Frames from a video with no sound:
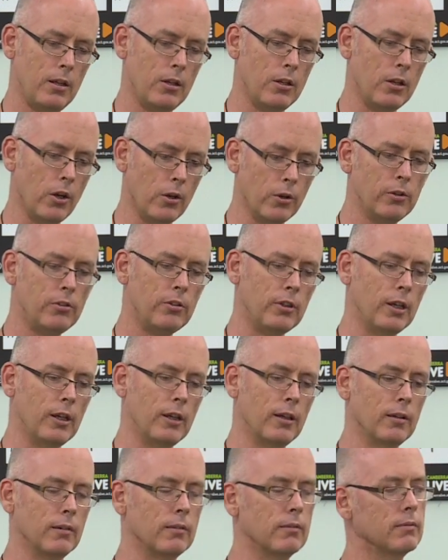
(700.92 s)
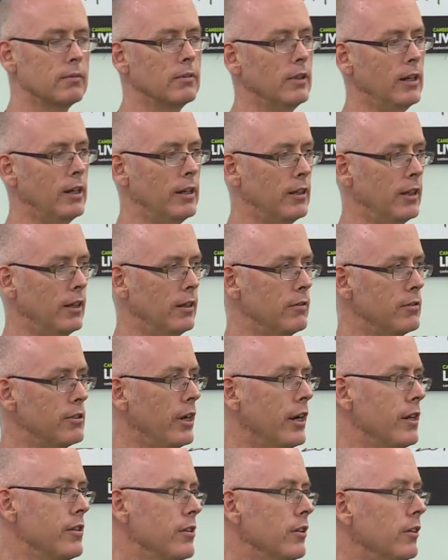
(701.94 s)
noticing, and then
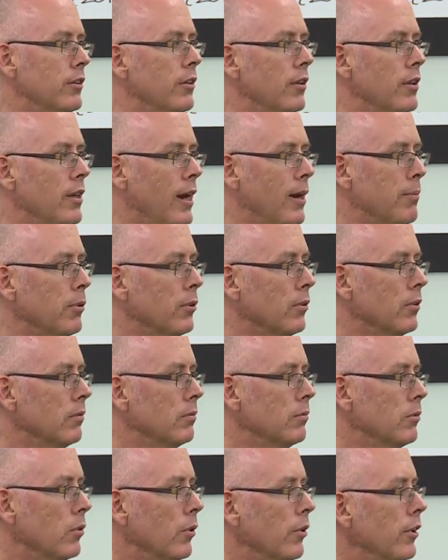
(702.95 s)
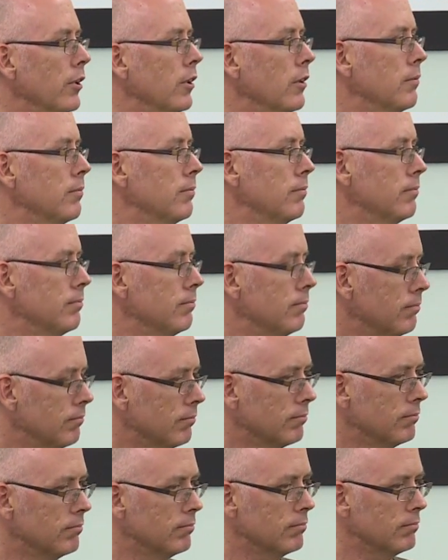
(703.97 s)
changing to the apple or the
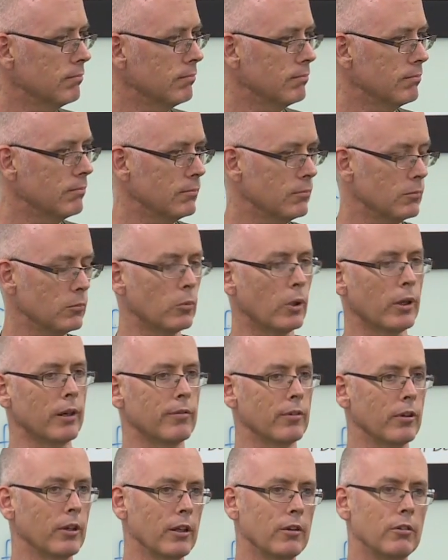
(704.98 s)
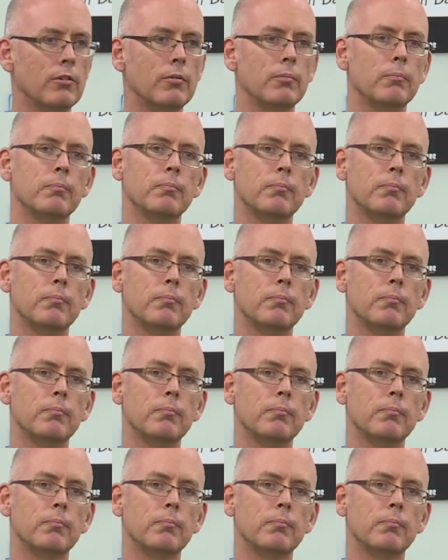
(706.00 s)
whatever it is.